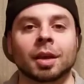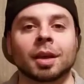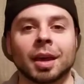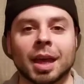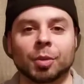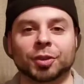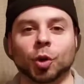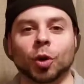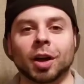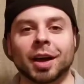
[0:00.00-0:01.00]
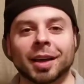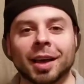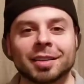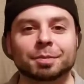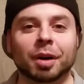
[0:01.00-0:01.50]
Hey, what's going on,
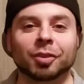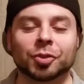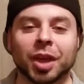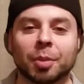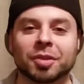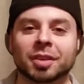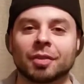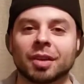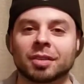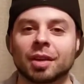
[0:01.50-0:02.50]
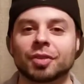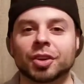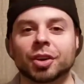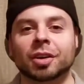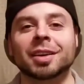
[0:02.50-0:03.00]
guys? Buffalogamer77
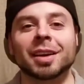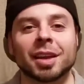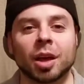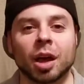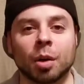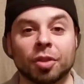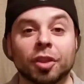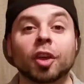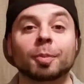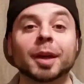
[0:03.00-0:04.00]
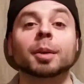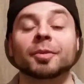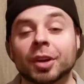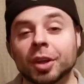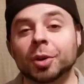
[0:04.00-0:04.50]
here with another
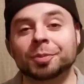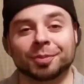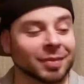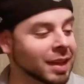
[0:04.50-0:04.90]
pickup video.